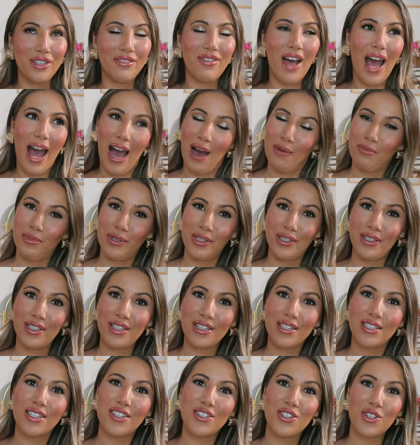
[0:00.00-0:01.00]
have
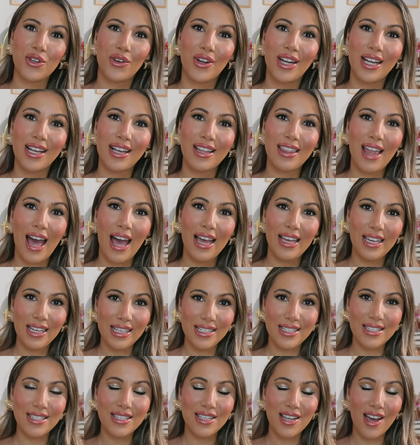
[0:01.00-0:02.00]
happened during that
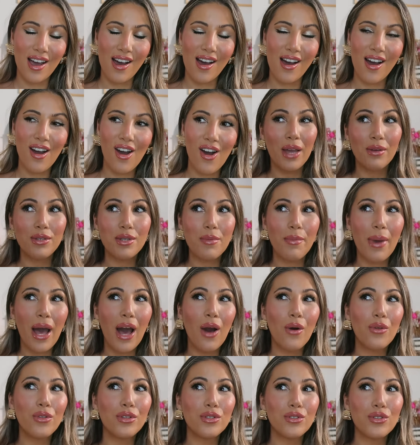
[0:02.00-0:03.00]
Easter. It was
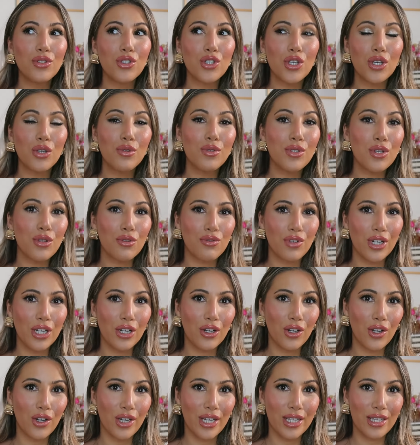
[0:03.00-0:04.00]
about 2 to 3
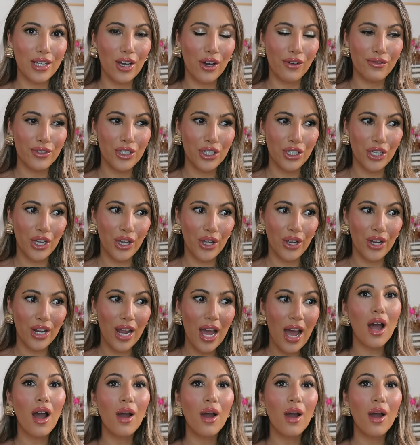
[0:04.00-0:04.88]
o'clock in the afternoon.